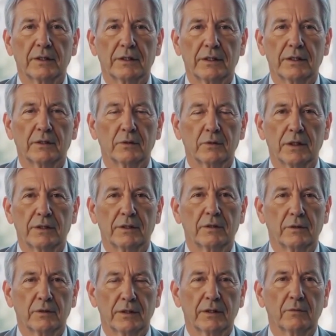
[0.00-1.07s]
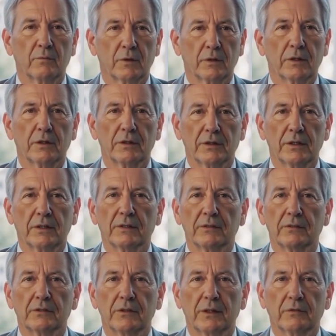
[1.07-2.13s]
including hotel workers and
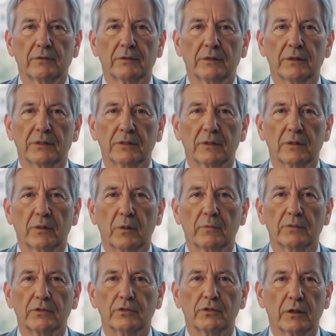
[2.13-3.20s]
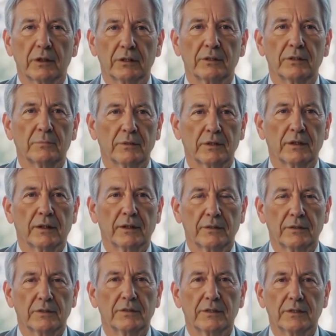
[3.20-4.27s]
taxi drivers, will struggle to make
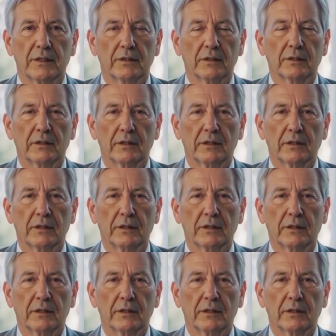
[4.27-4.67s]
ends meet,